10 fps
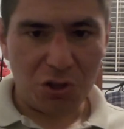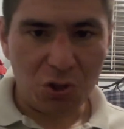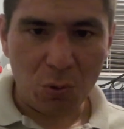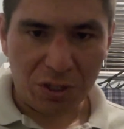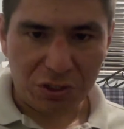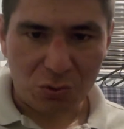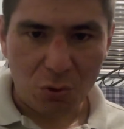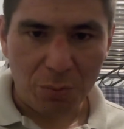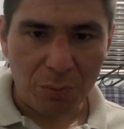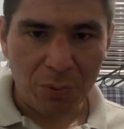U.S.
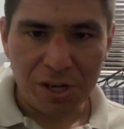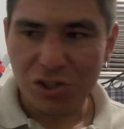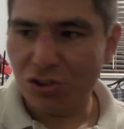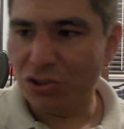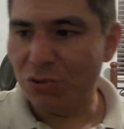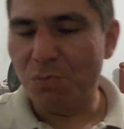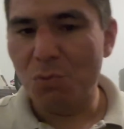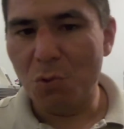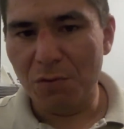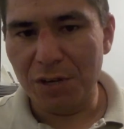corporations
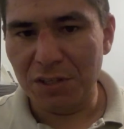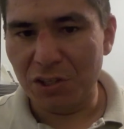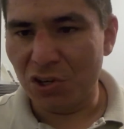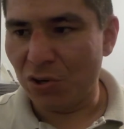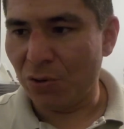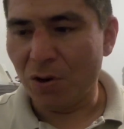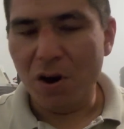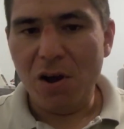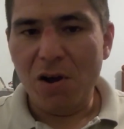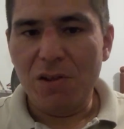moving their
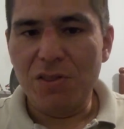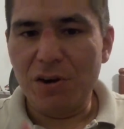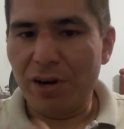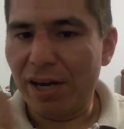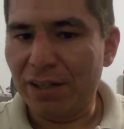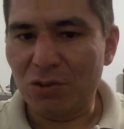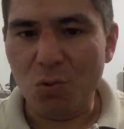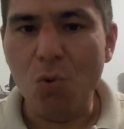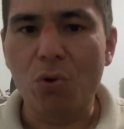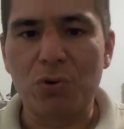
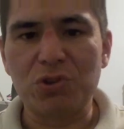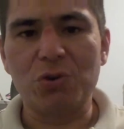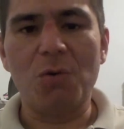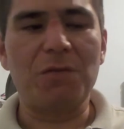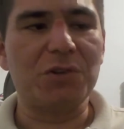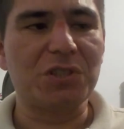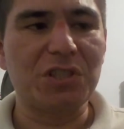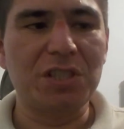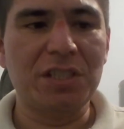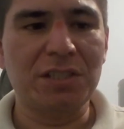headquarters
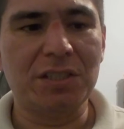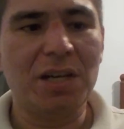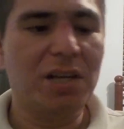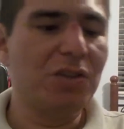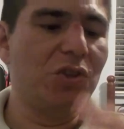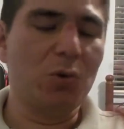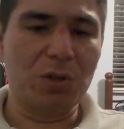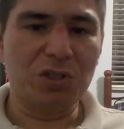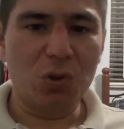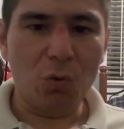overseas. There
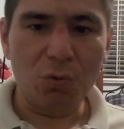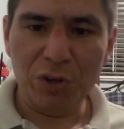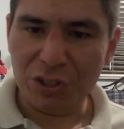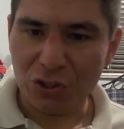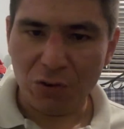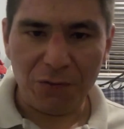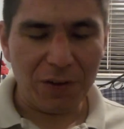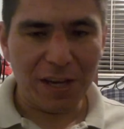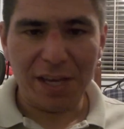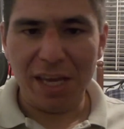is no risk of
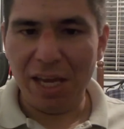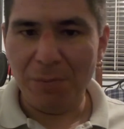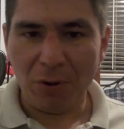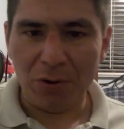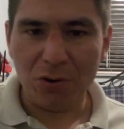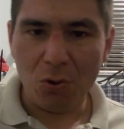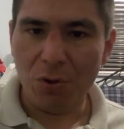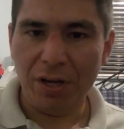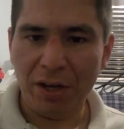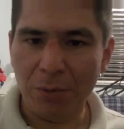Kmart
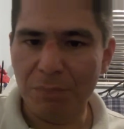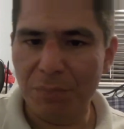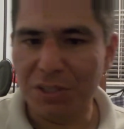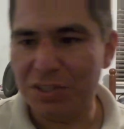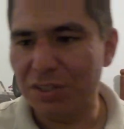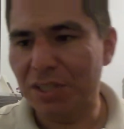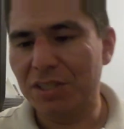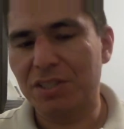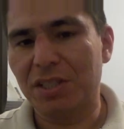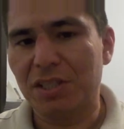going out of
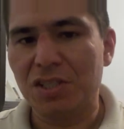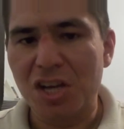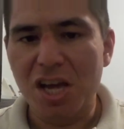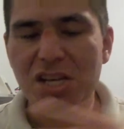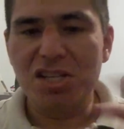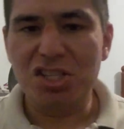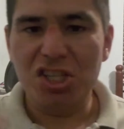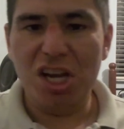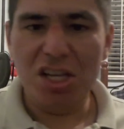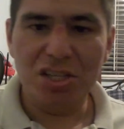business and
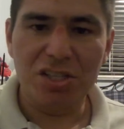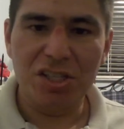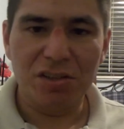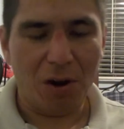changing.